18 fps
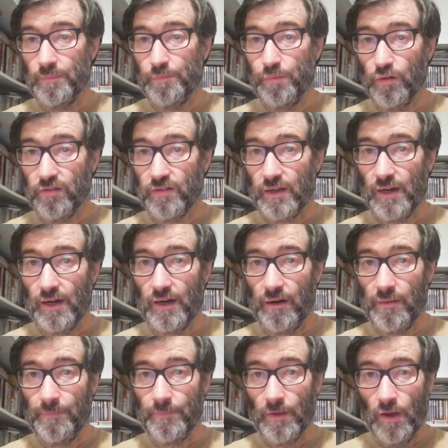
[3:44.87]

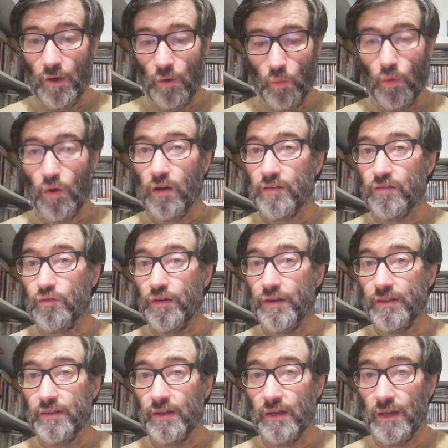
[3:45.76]
postcard was
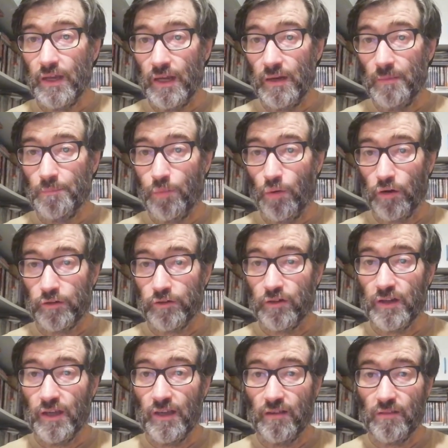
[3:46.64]
written in
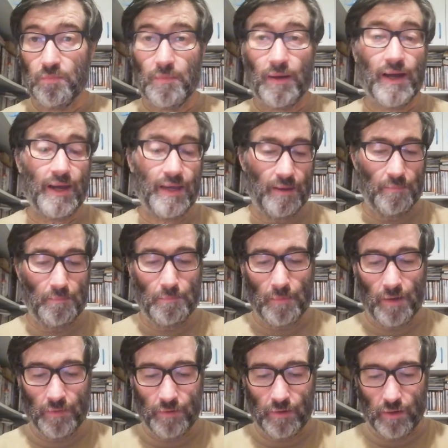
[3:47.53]
Portuguese, my
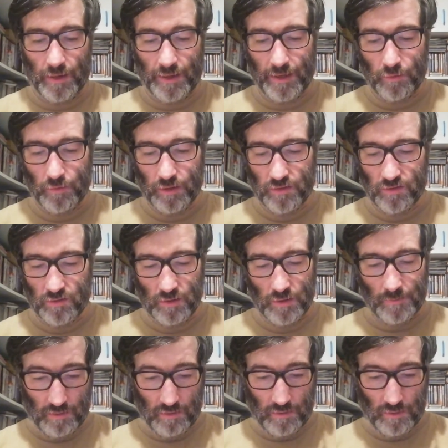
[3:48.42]
mother language.
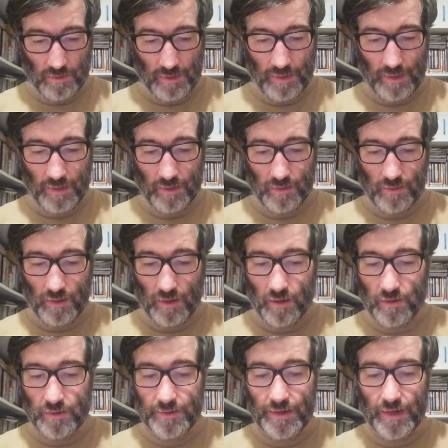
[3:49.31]
And
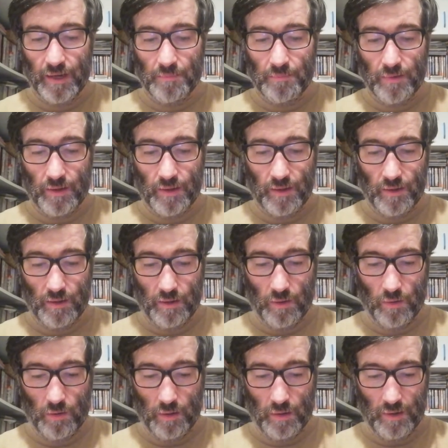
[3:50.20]
her name
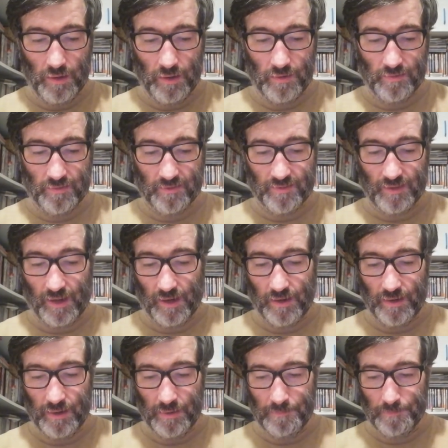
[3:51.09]
is
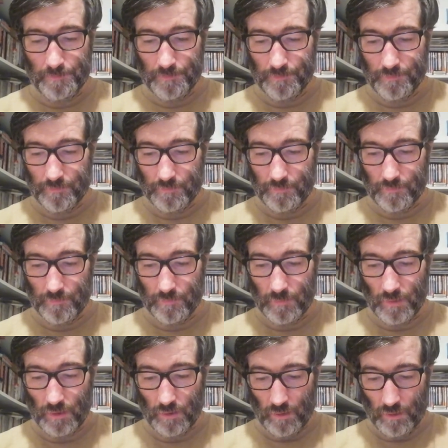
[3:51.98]
Sarah.
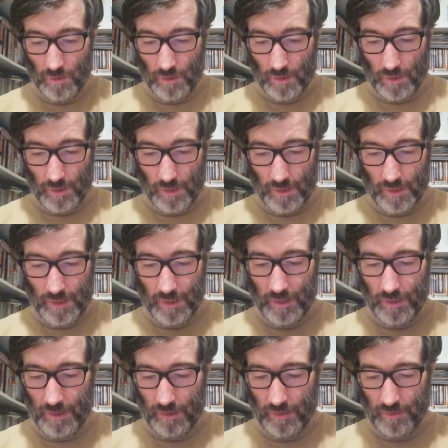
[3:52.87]

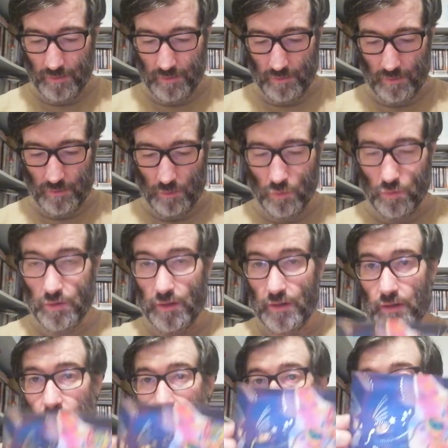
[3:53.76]
And
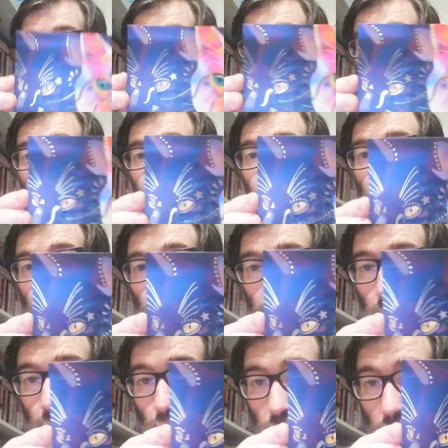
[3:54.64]
look, another
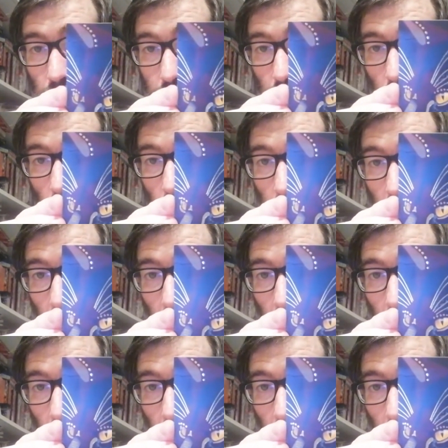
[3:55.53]
beautiful